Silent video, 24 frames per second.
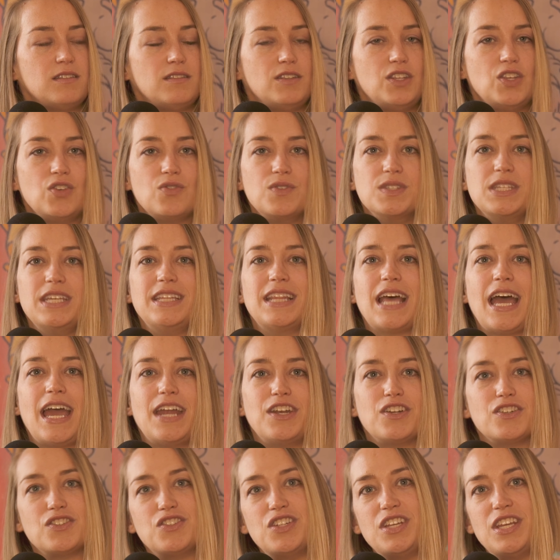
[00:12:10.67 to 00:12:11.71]
using the
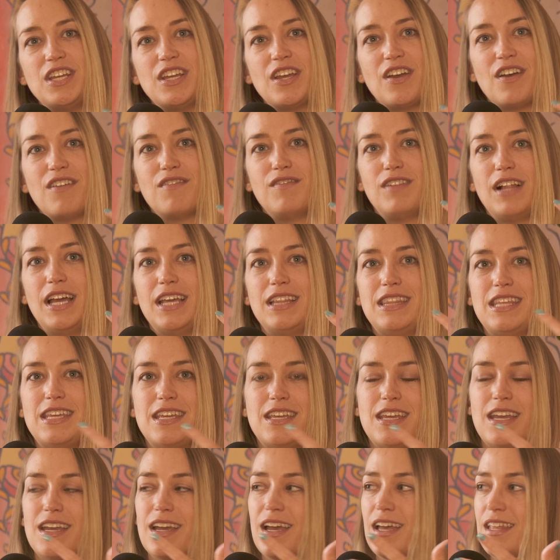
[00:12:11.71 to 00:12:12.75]
energy of like
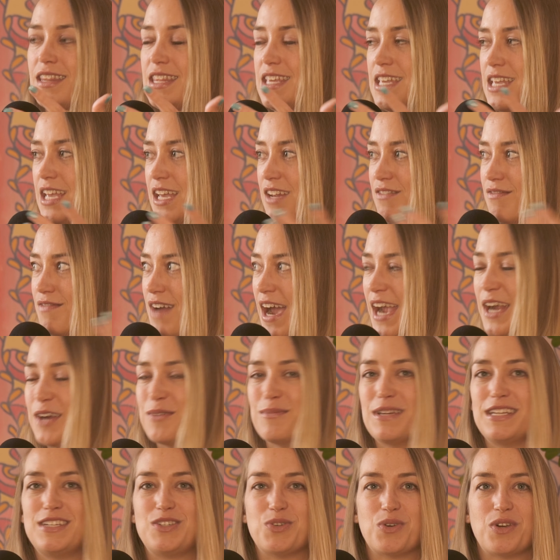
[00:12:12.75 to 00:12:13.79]
the
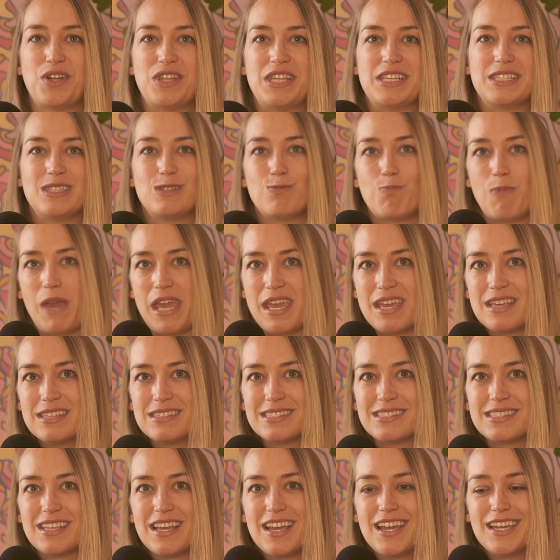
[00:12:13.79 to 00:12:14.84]
environment or the
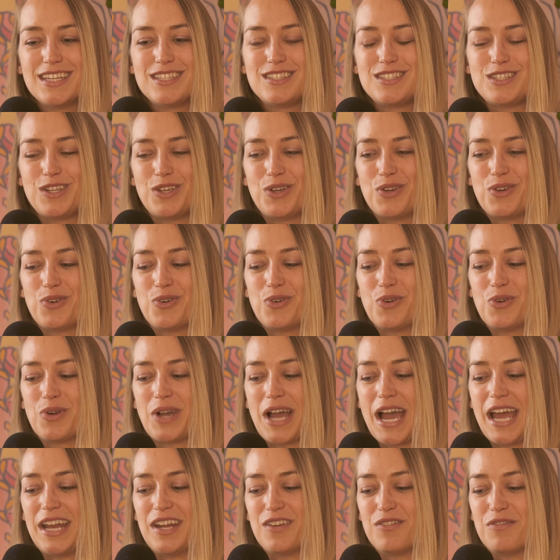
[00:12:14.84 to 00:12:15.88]
space to
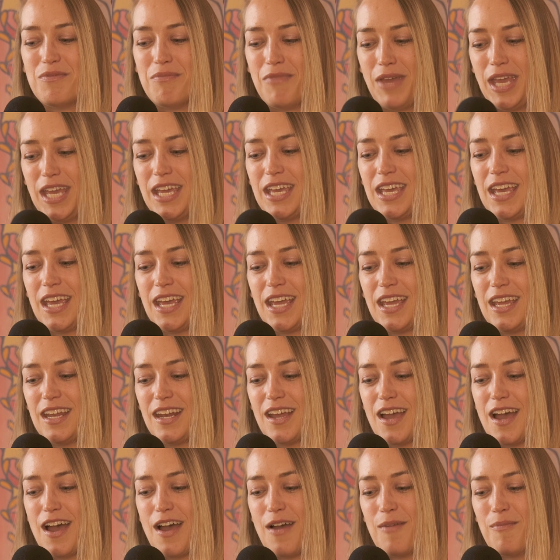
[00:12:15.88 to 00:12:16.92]
kind of make it
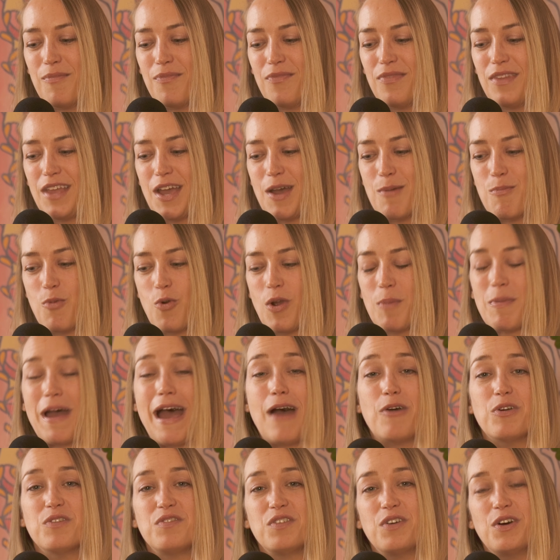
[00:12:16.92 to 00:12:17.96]
a more
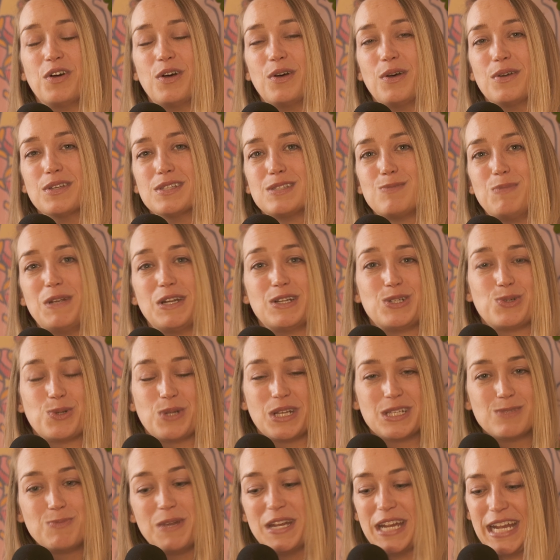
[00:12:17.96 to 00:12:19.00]
powerful spiritual
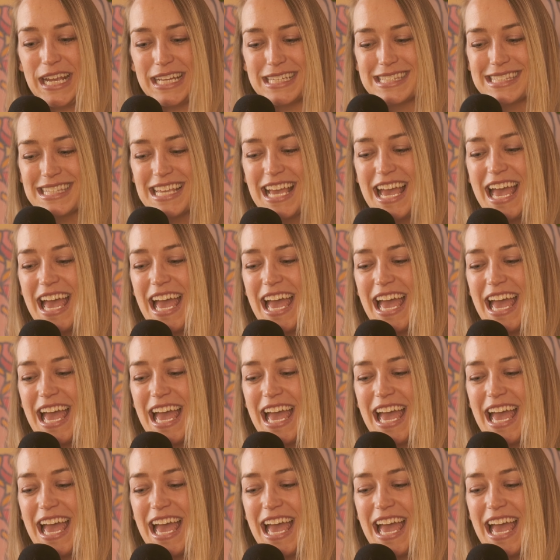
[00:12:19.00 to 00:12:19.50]
experience.